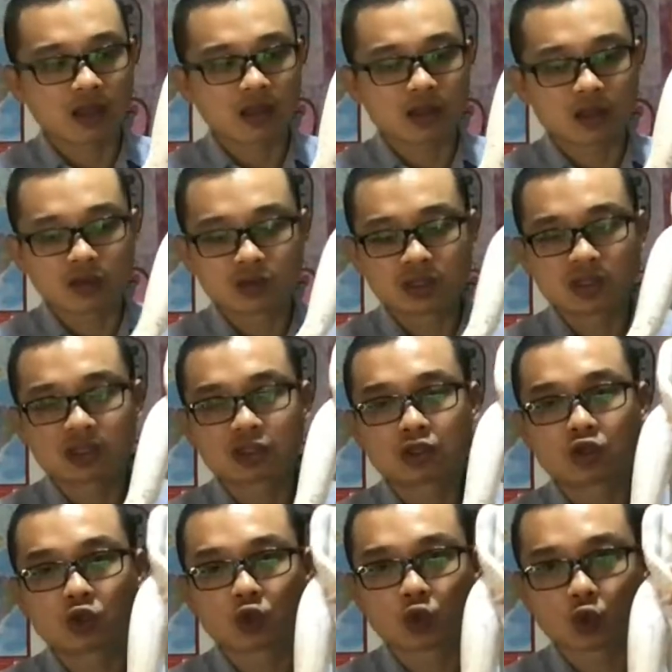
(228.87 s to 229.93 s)
Use this
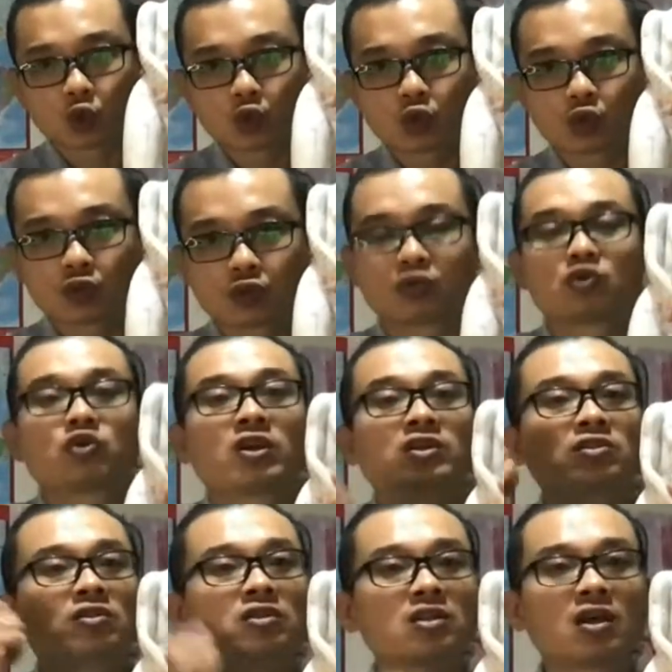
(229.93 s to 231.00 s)
to
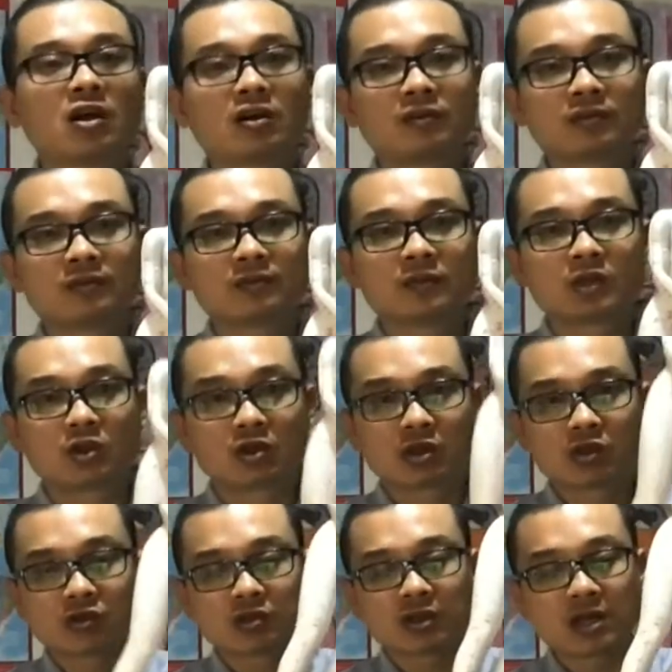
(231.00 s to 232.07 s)
dress yourself. You're going to
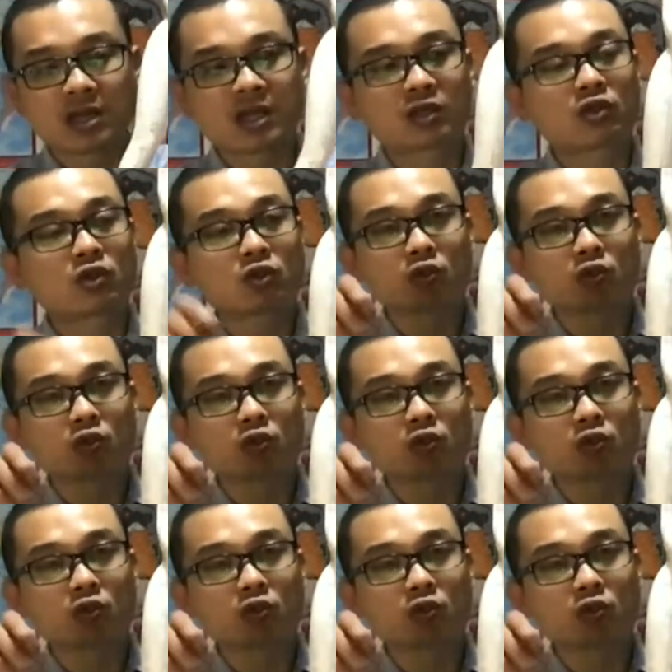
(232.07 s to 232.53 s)
use your leg